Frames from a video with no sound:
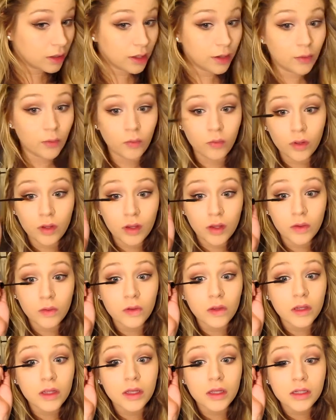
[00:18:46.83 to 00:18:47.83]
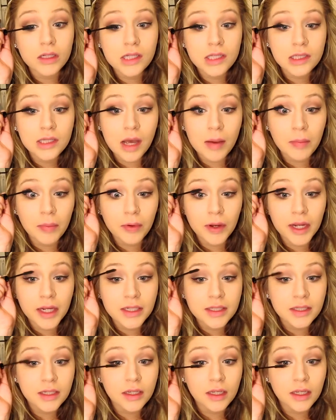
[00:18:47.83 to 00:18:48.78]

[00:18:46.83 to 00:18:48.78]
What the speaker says: It really separates.